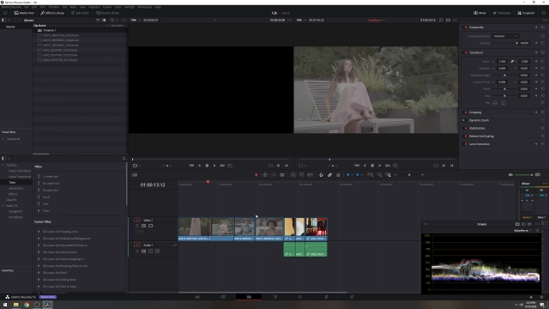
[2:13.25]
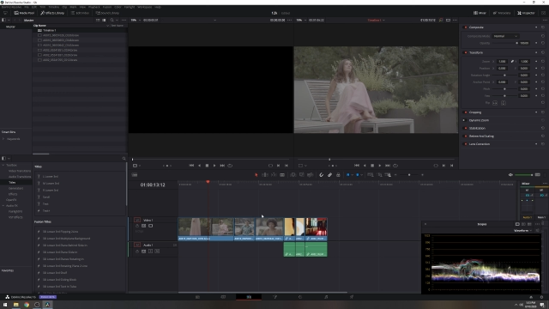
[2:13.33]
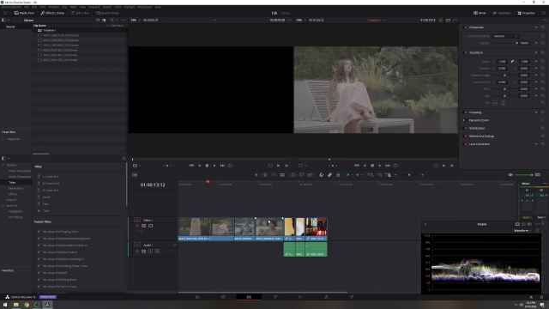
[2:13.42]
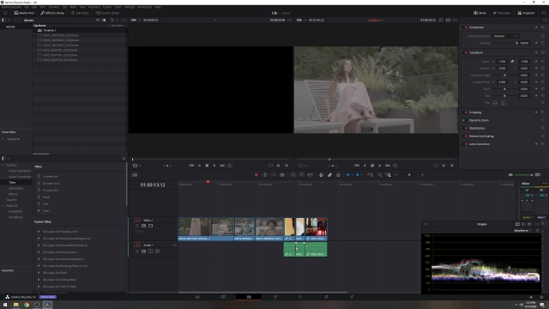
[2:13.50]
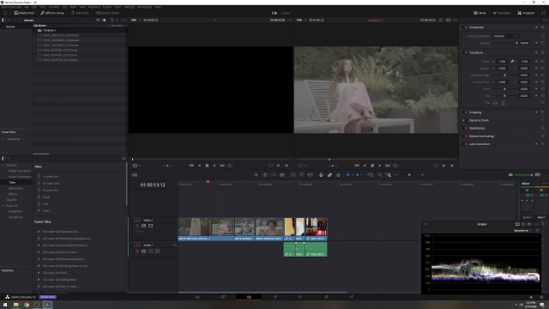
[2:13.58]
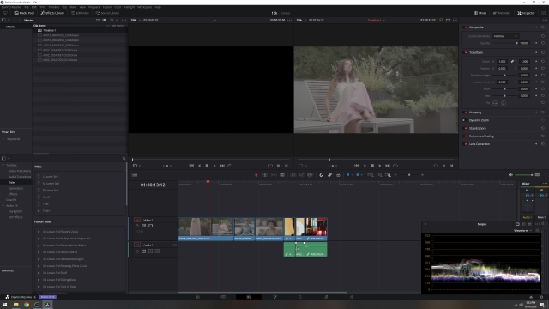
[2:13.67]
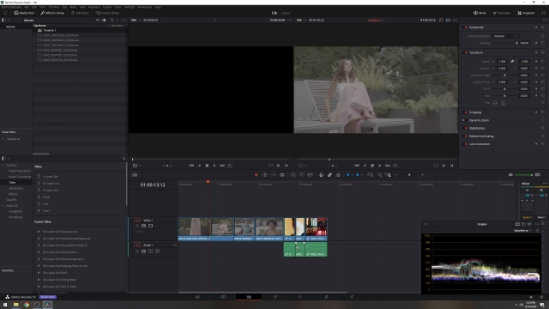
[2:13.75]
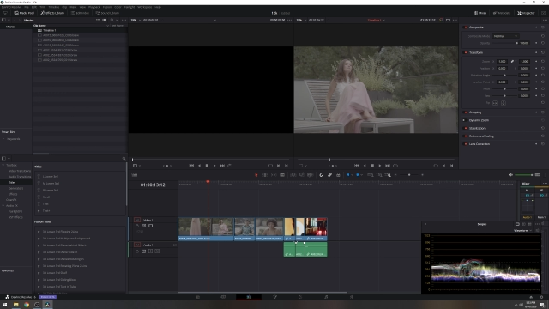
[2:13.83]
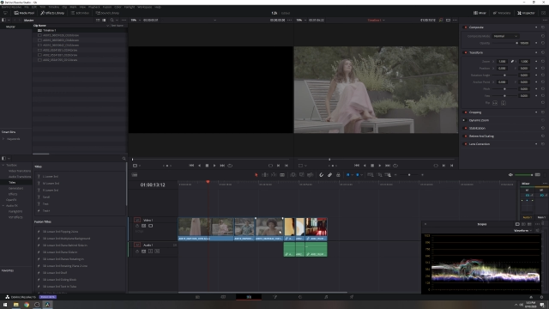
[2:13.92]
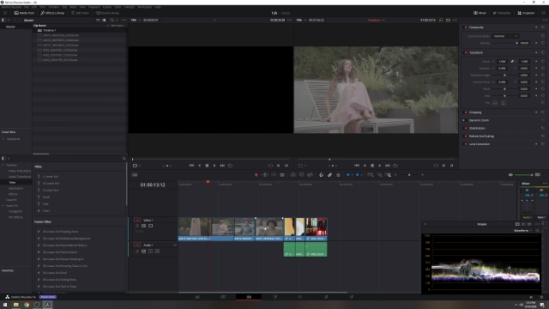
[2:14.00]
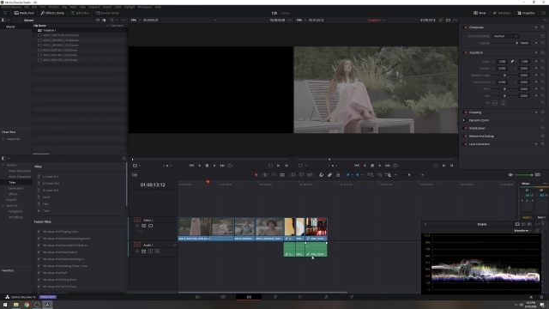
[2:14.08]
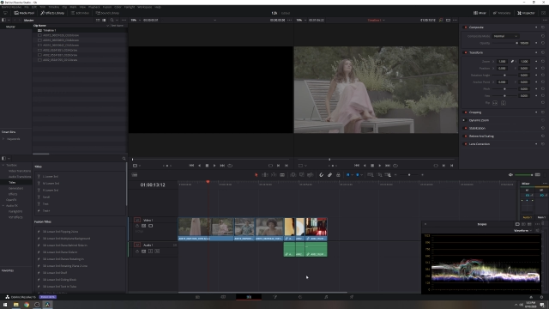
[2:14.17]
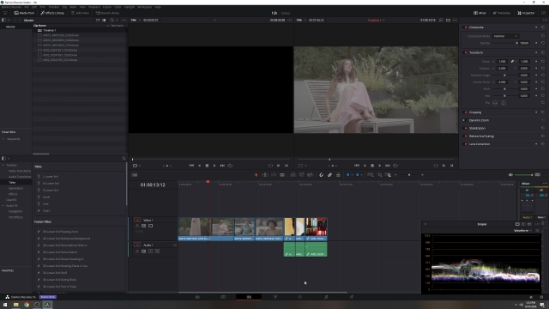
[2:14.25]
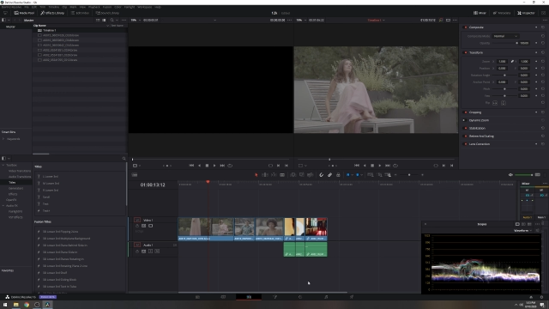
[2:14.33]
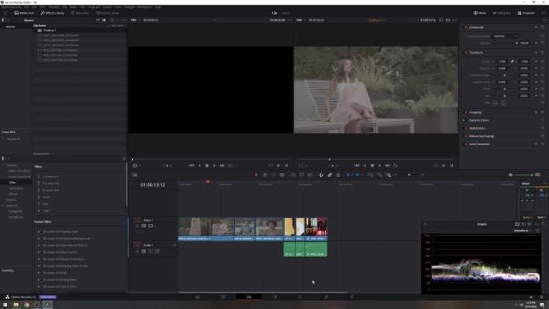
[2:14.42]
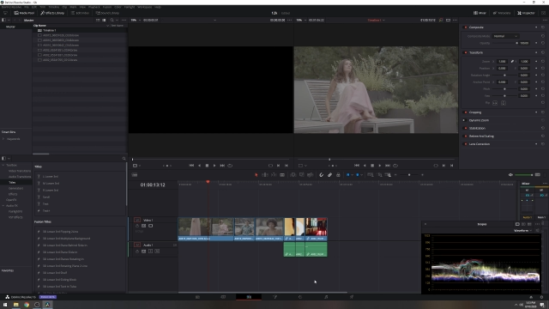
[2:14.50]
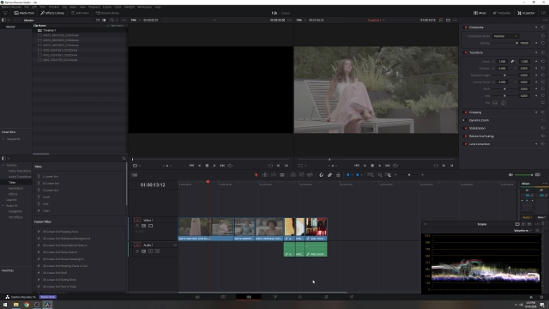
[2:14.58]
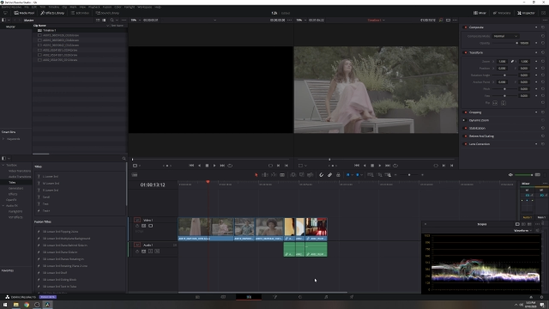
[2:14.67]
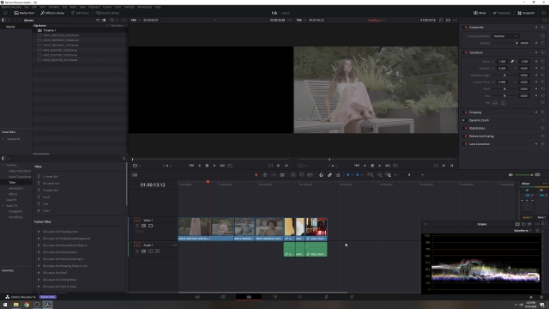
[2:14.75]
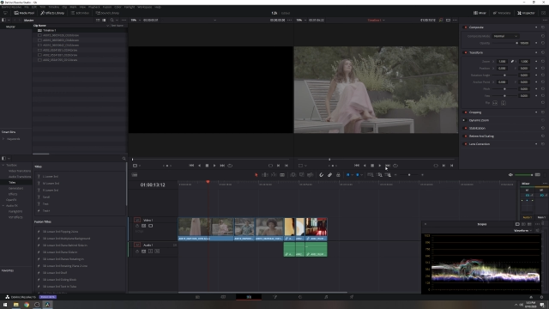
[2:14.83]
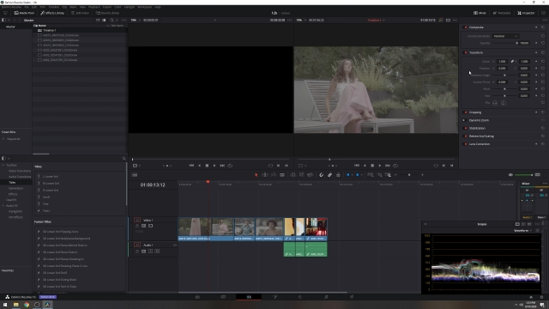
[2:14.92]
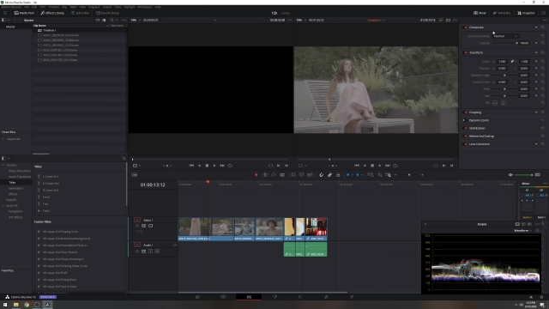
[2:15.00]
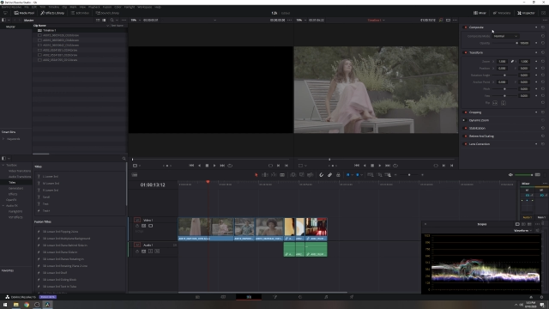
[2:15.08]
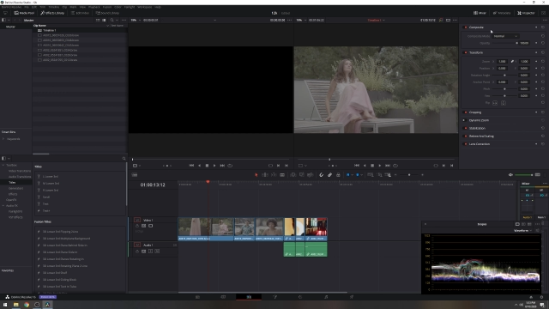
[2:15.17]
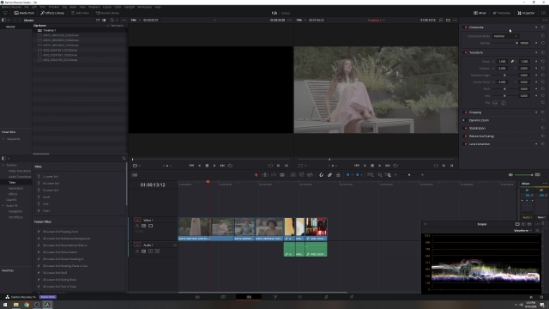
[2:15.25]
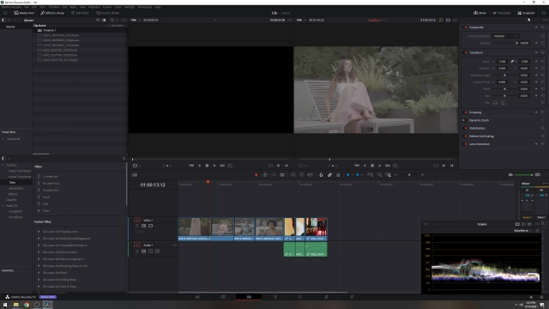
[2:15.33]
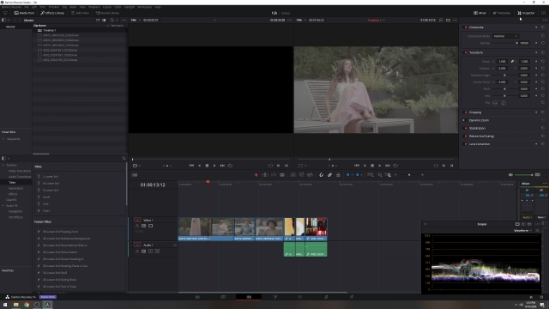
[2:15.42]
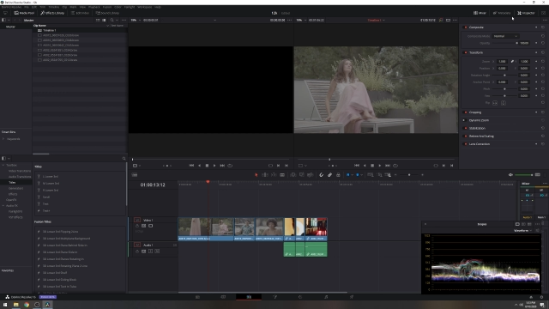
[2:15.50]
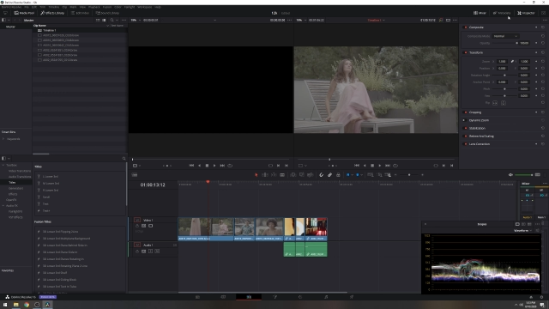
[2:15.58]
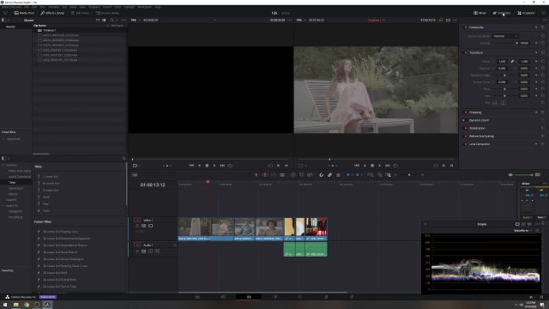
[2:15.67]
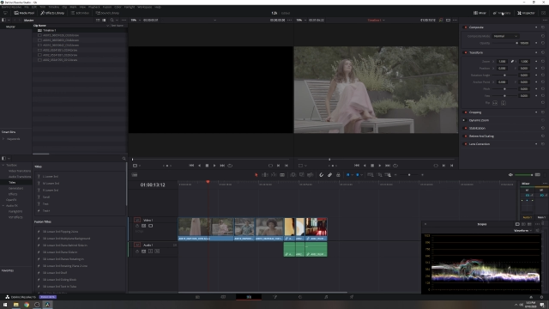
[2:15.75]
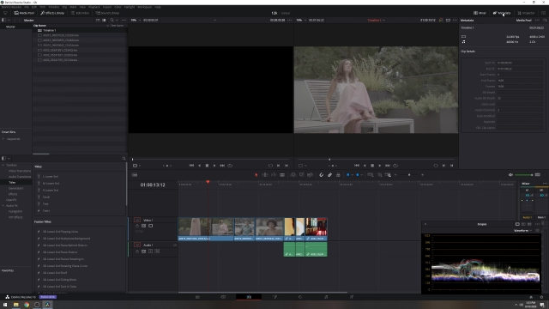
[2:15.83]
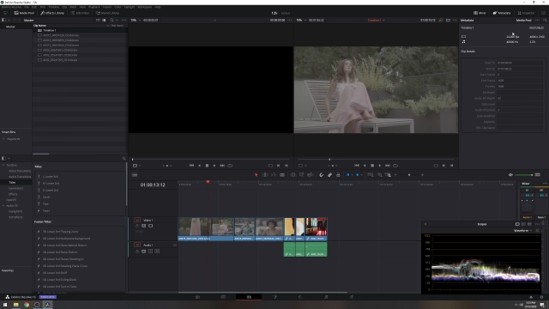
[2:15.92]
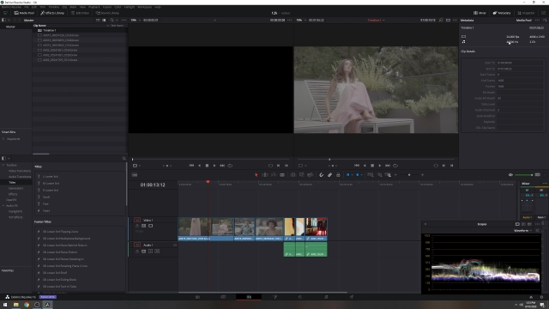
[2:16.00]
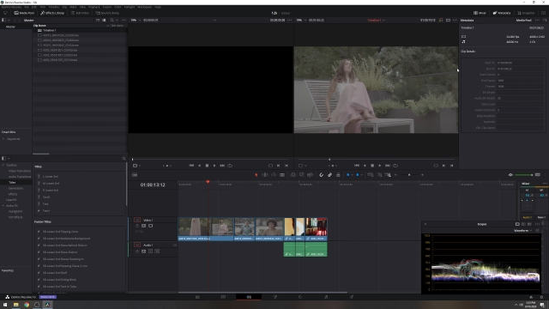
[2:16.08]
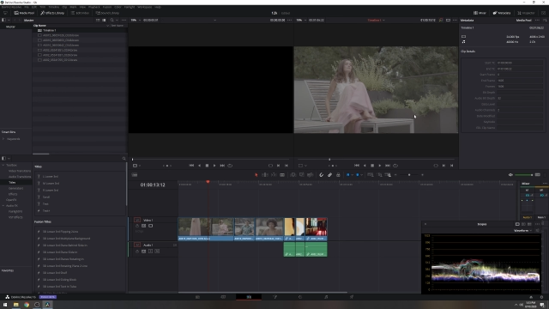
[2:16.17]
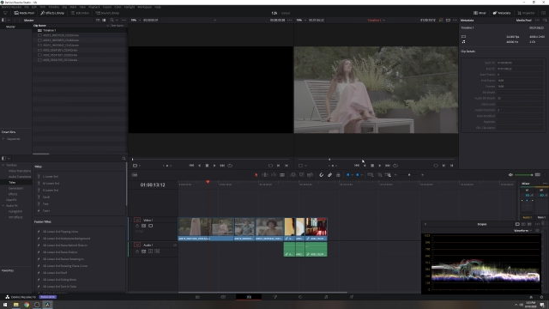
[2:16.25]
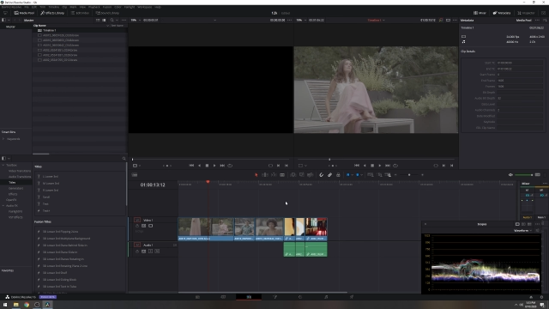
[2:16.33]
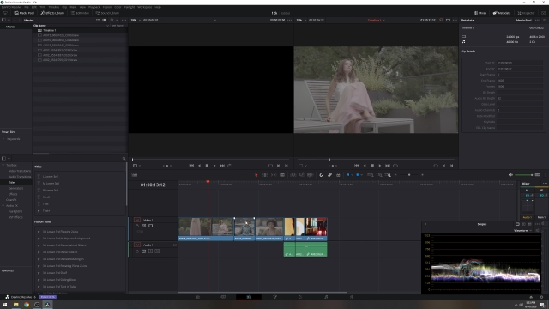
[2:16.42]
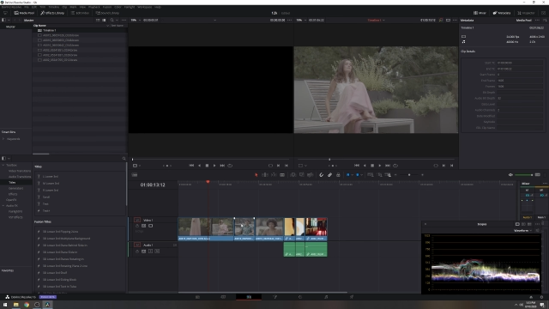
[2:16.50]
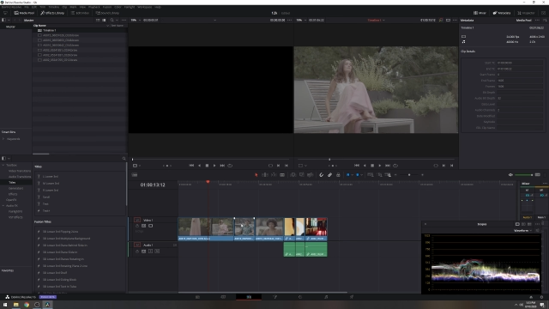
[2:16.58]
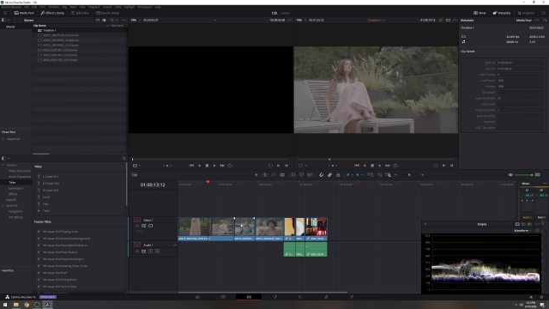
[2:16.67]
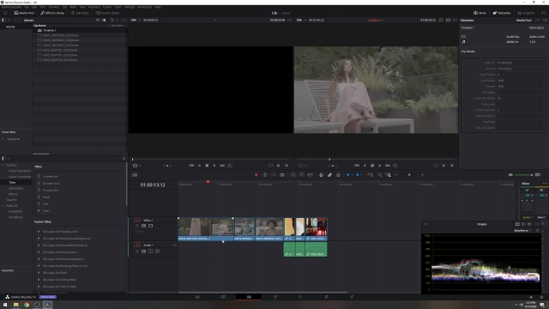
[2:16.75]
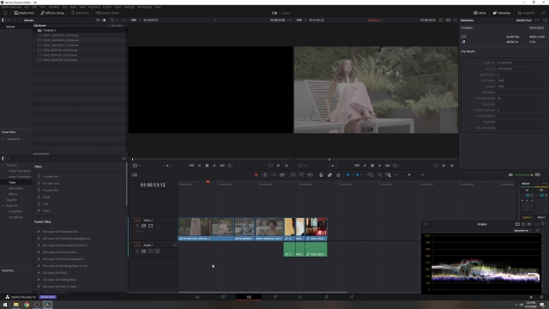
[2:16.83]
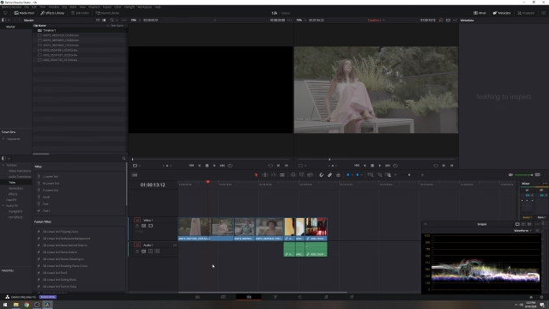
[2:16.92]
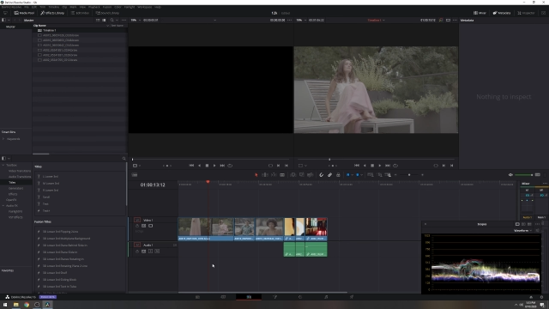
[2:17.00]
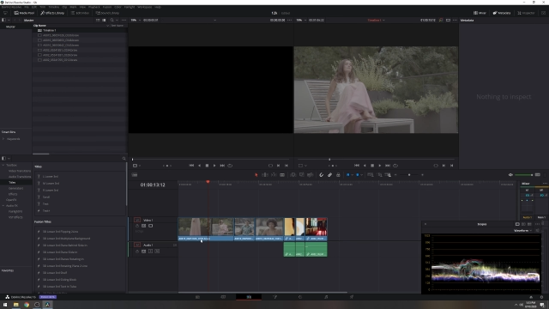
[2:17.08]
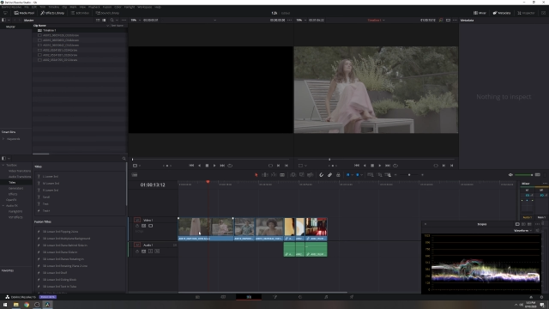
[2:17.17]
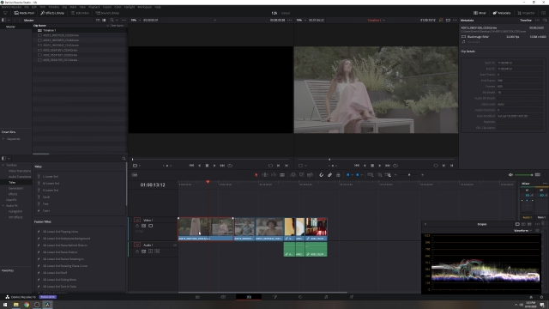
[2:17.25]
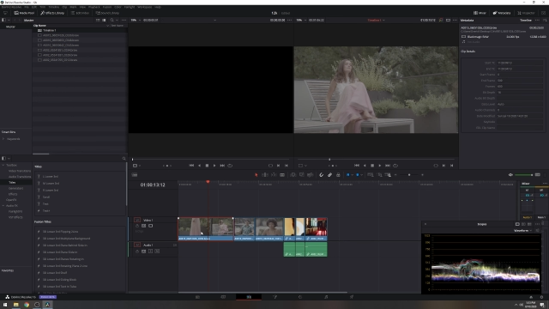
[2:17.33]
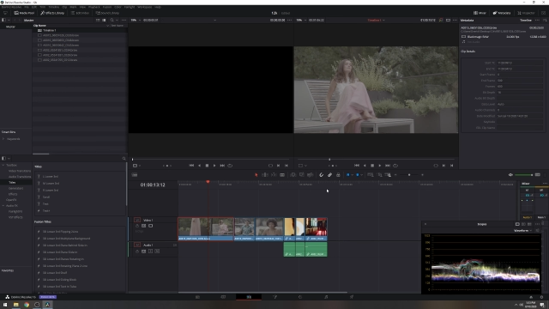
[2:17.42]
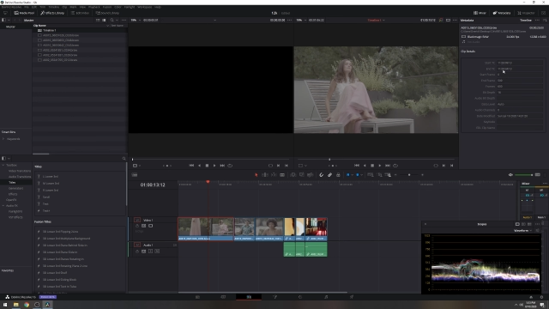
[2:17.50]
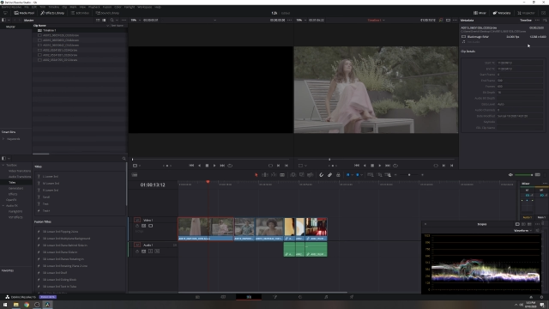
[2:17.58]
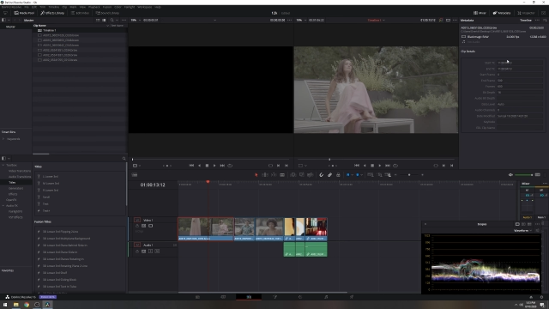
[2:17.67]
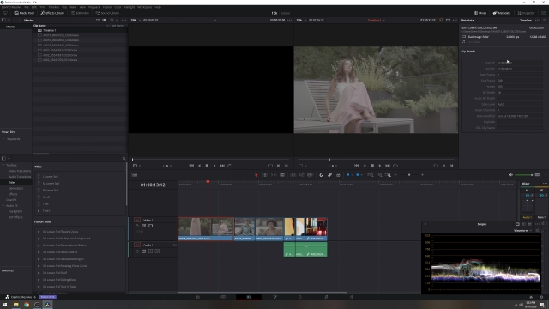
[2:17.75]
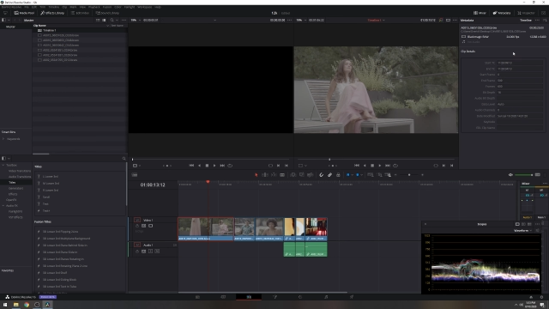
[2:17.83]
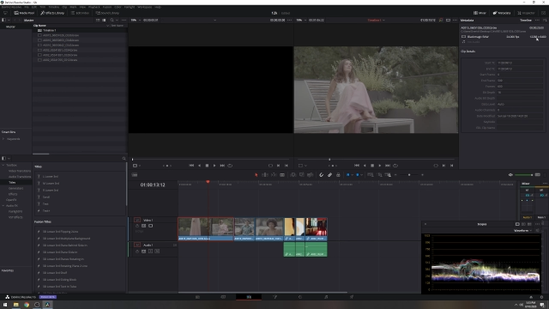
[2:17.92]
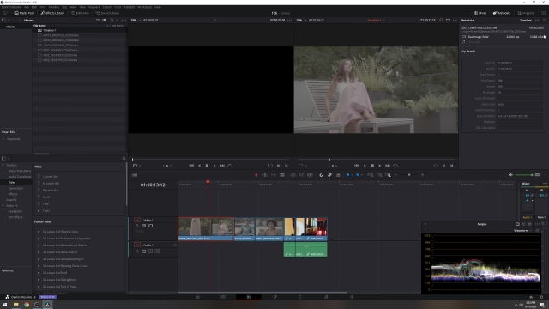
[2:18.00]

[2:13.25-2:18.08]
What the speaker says: [unreadable: no face in view]